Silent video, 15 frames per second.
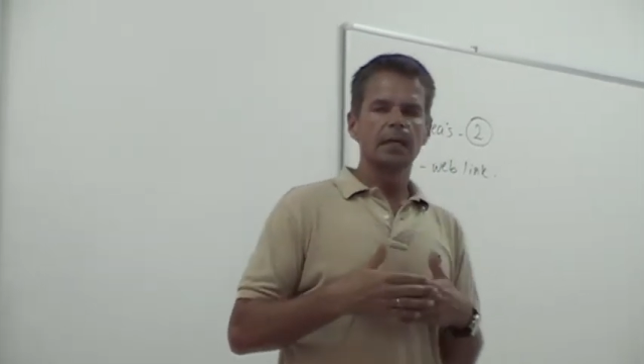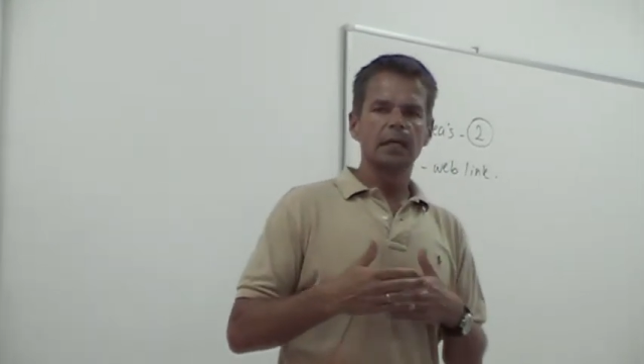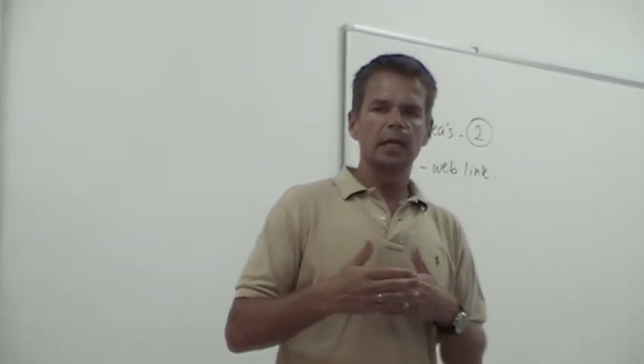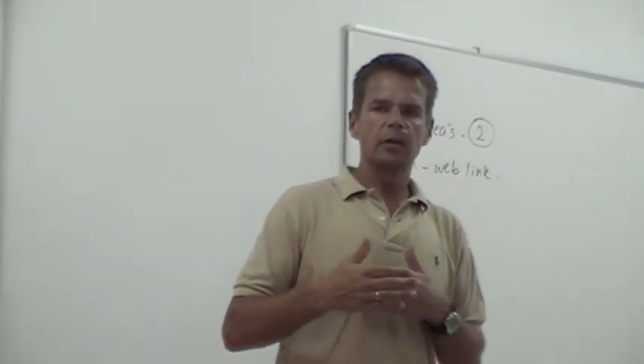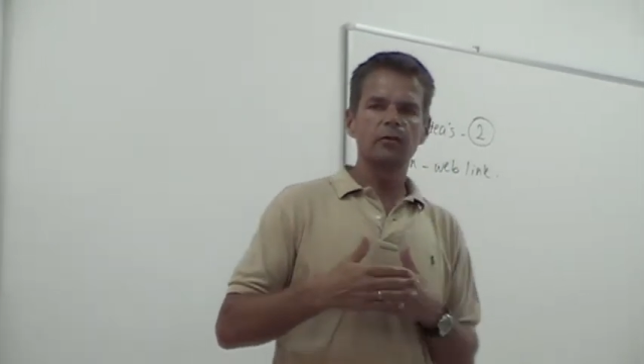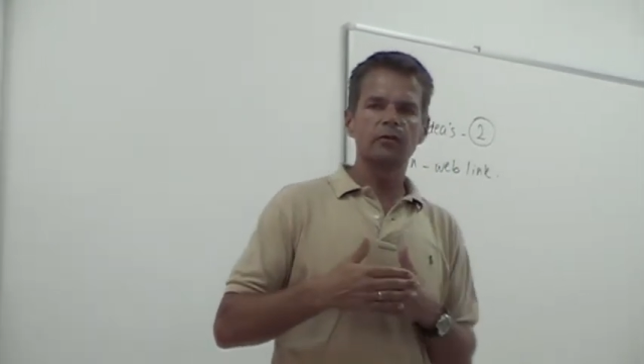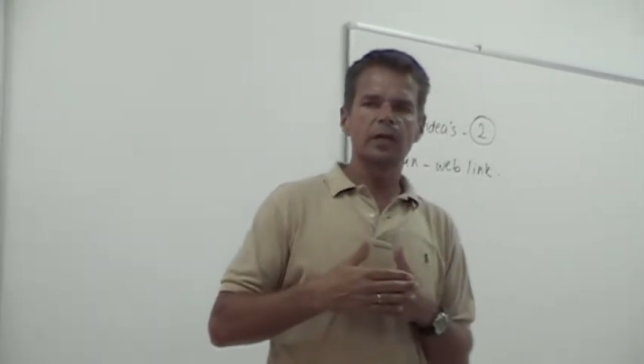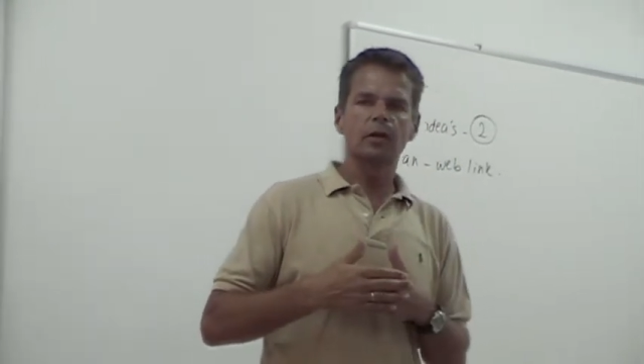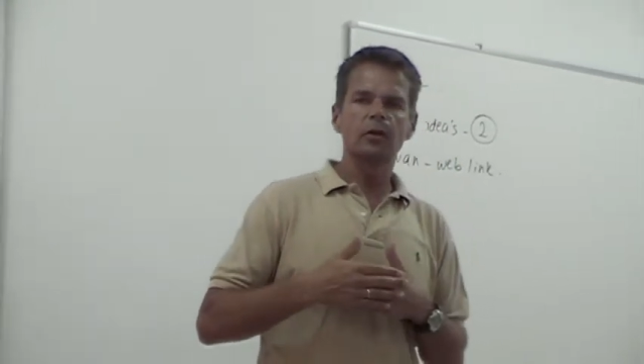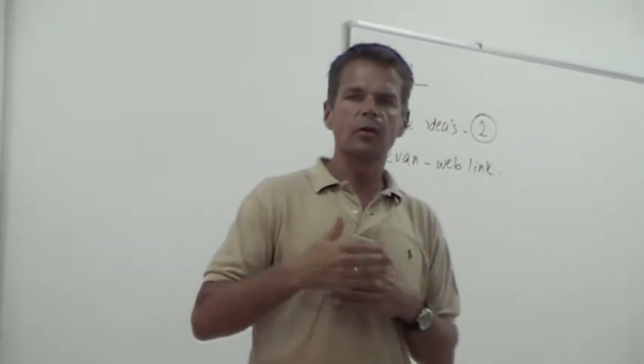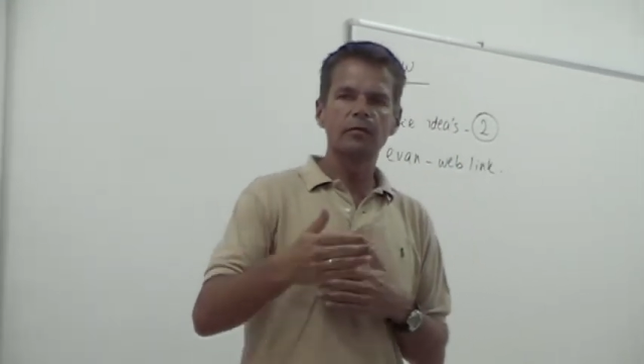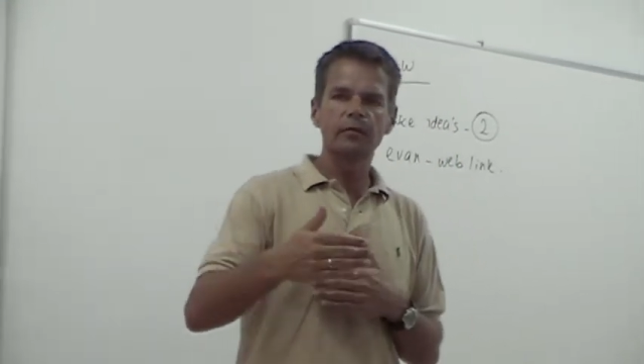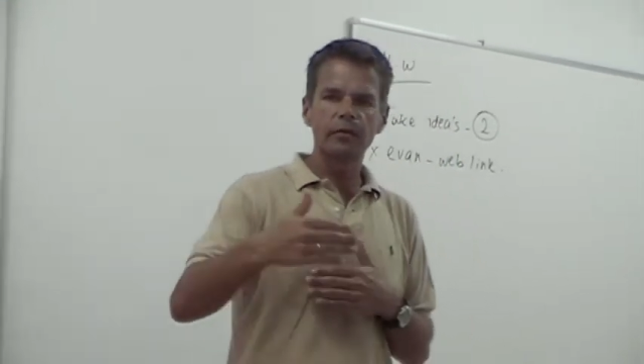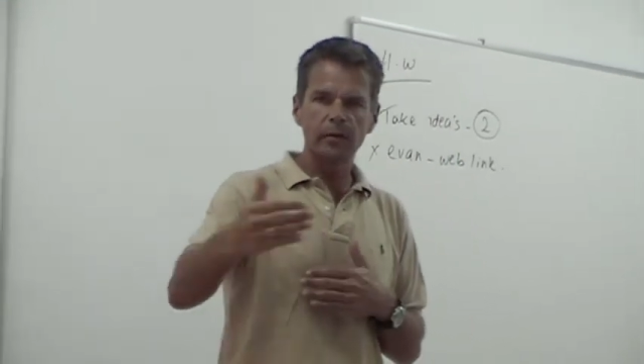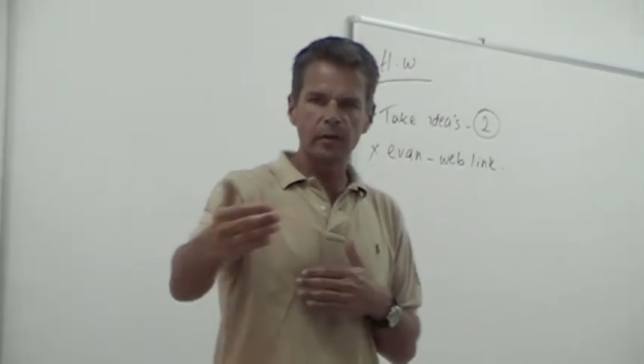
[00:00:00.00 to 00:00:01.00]
can you say,
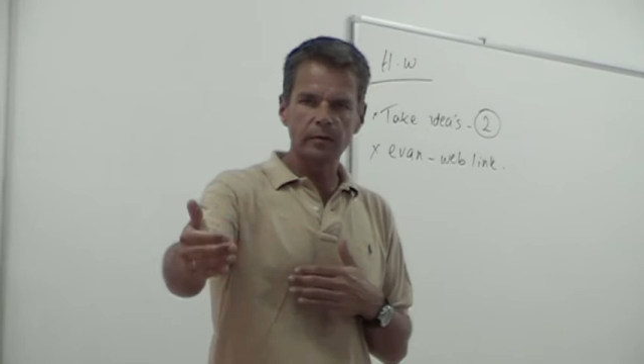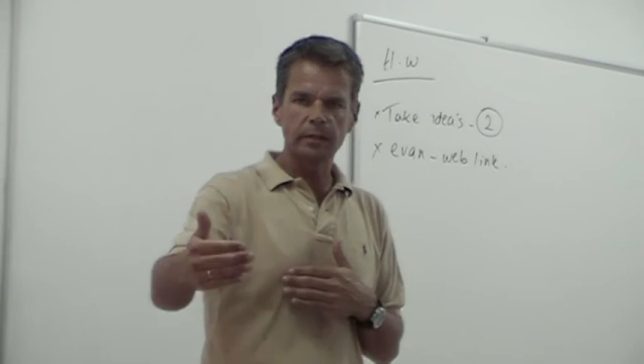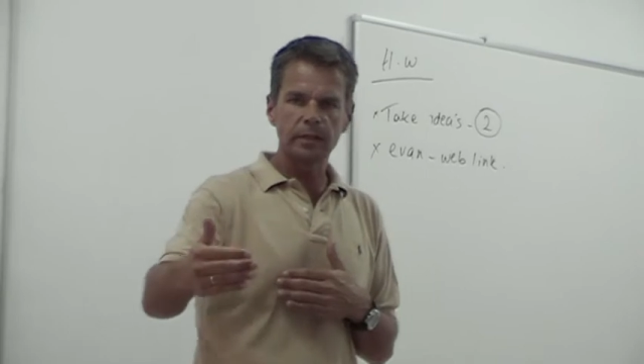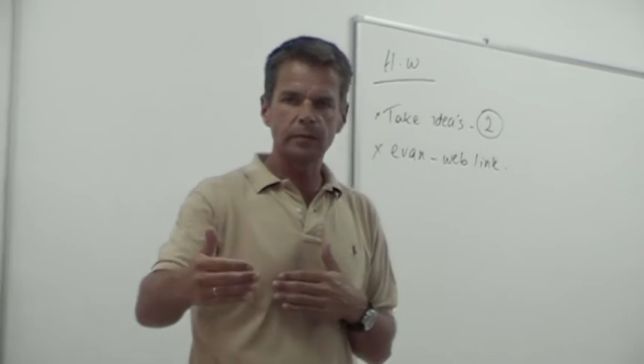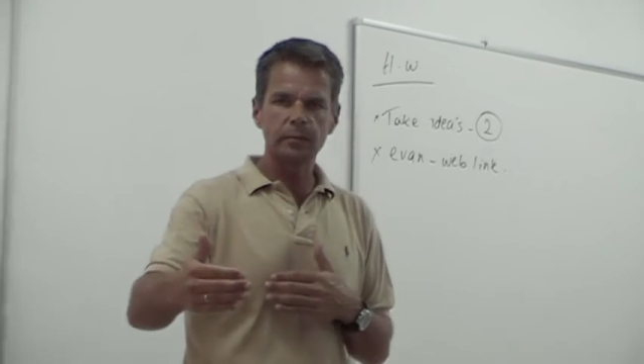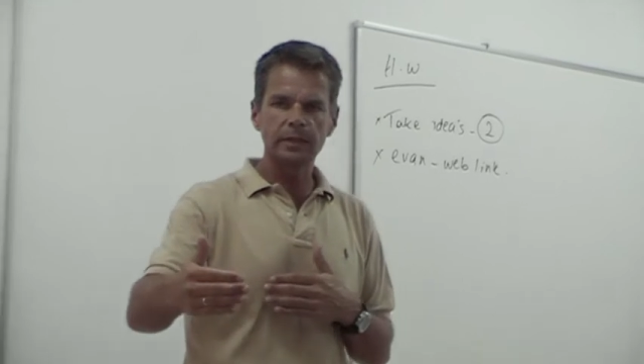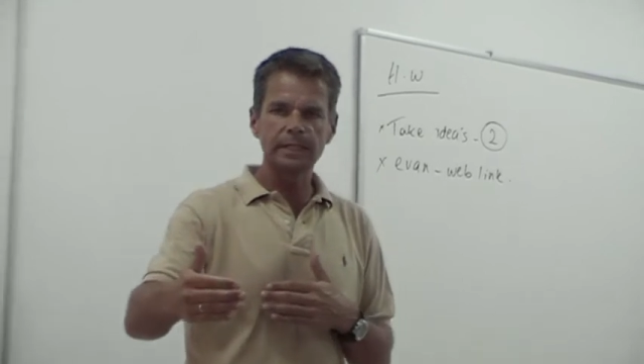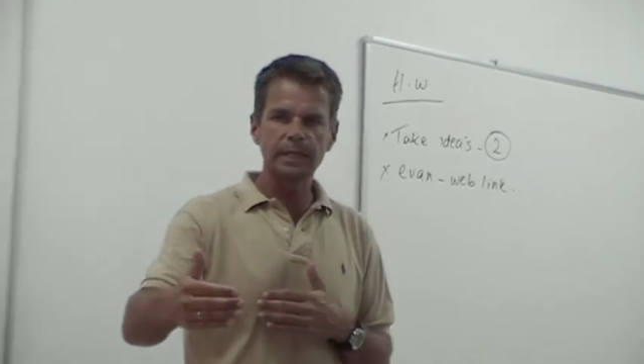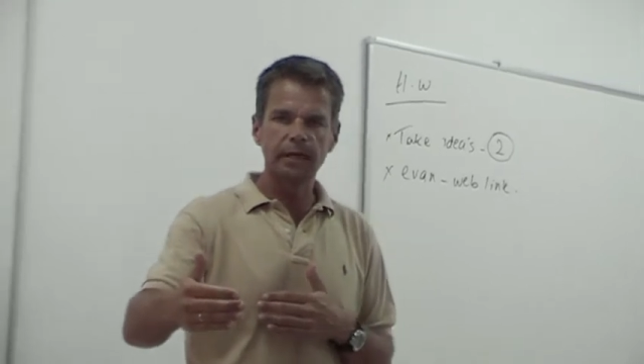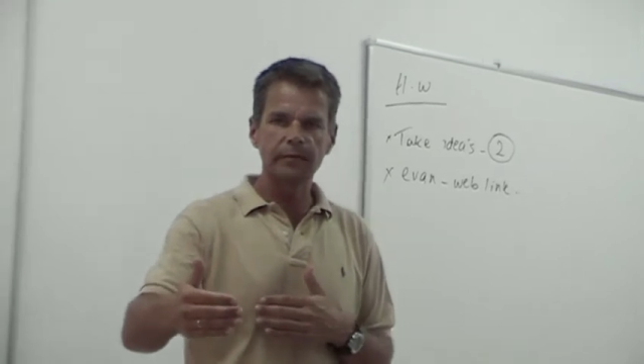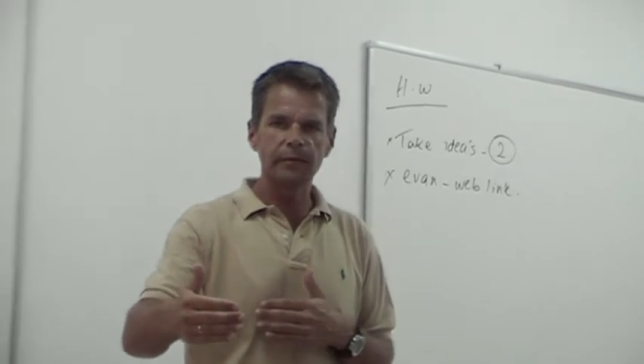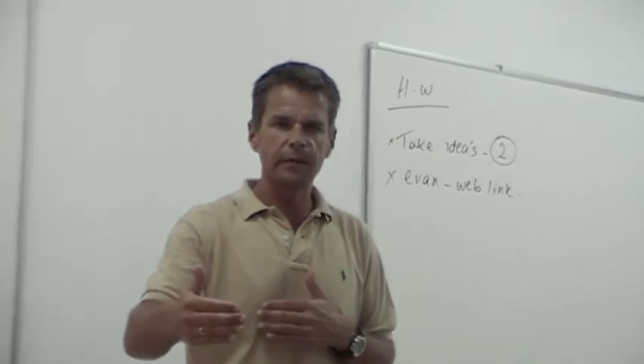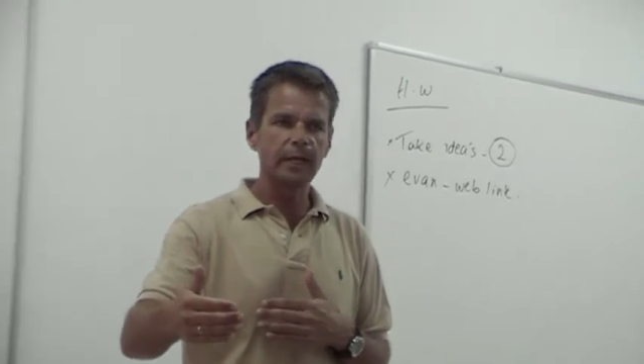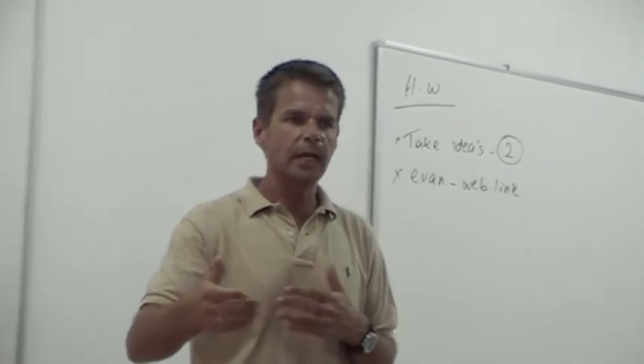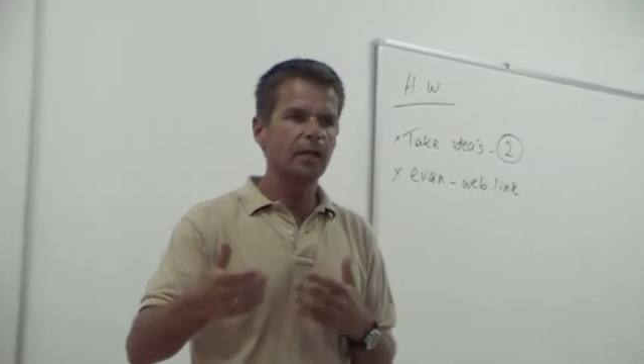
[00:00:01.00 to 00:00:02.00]
confronted with something